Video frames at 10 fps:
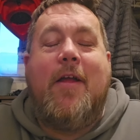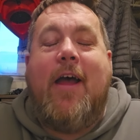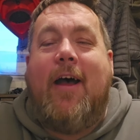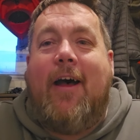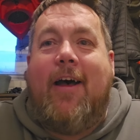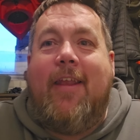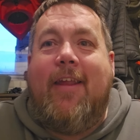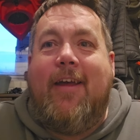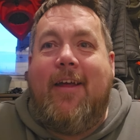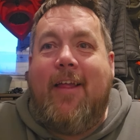
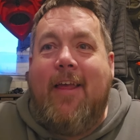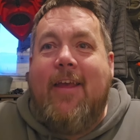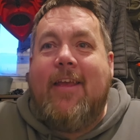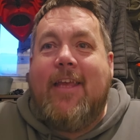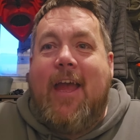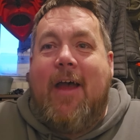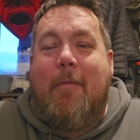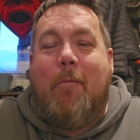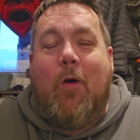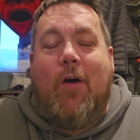and uh, yeah,
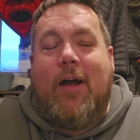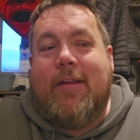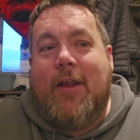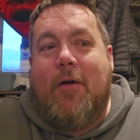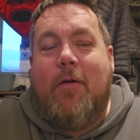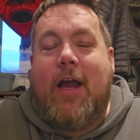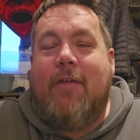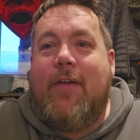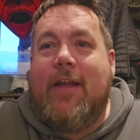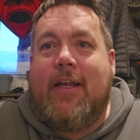well, I don't know.
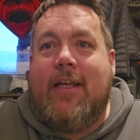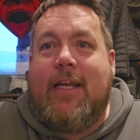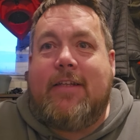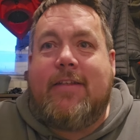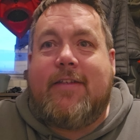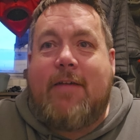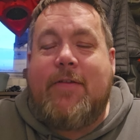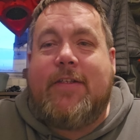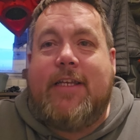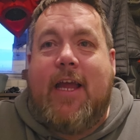I think I can get to
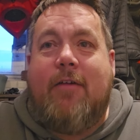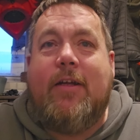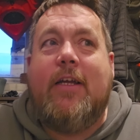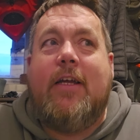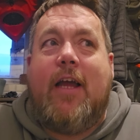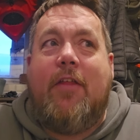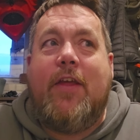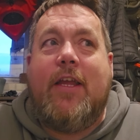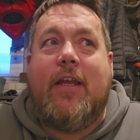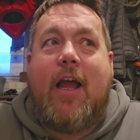70 now. I
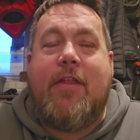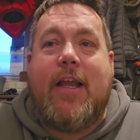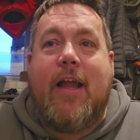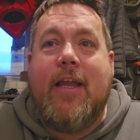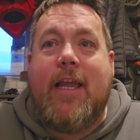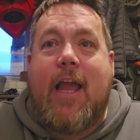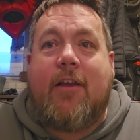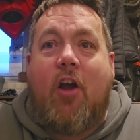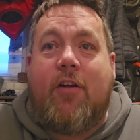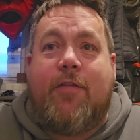think I think I can get
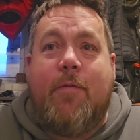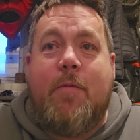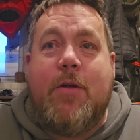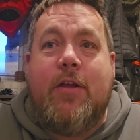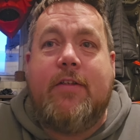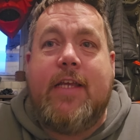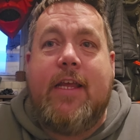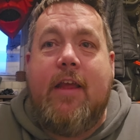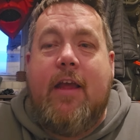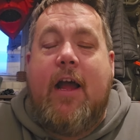a cod from the
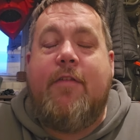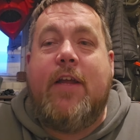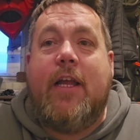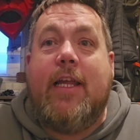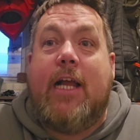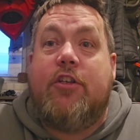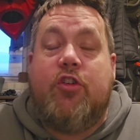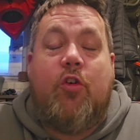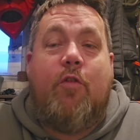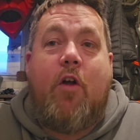Mersey. I think I can get a shore